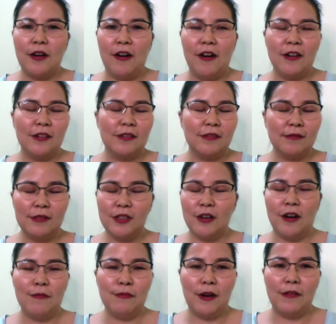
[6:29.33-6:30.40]
on
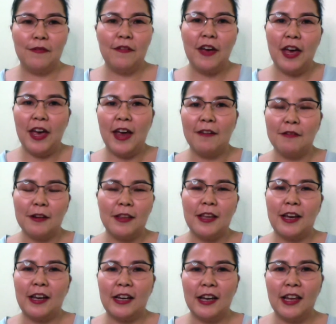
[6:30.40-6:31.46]
top of
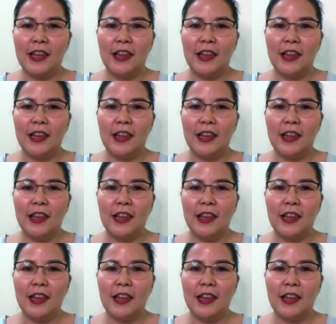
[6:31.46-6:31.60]
everything,